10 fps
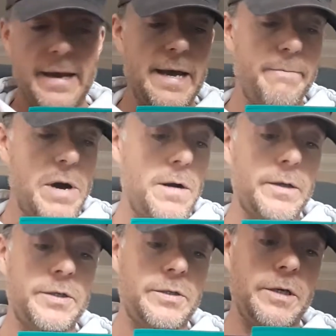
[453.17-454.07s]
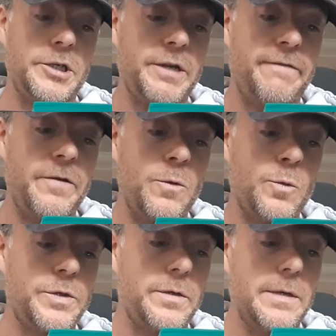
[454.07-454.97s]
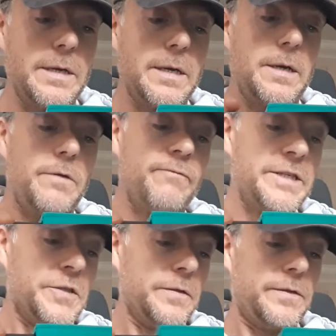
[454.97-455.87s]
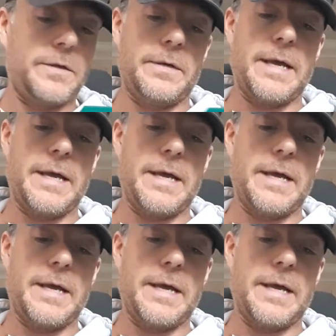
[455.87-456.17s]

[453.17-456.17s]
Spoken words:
and Mark's a Sheffield resident,